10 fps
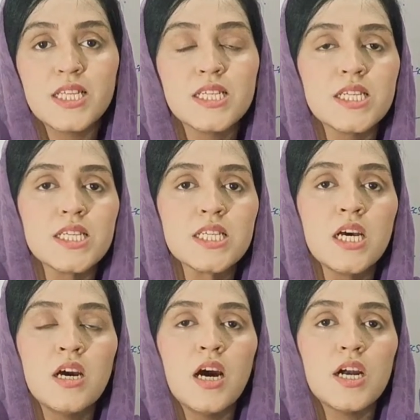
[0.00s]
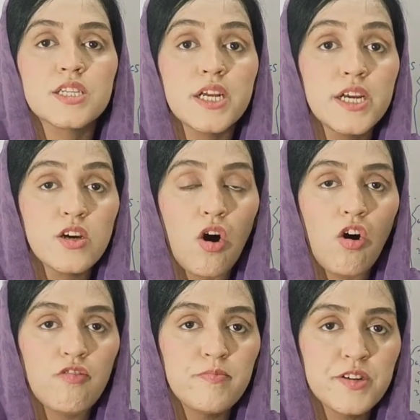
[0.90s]
This is a
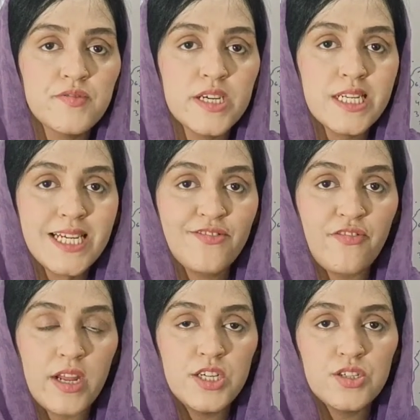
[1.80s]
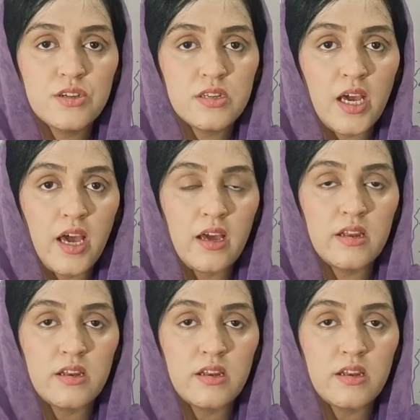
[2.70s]
trade-off between inflation and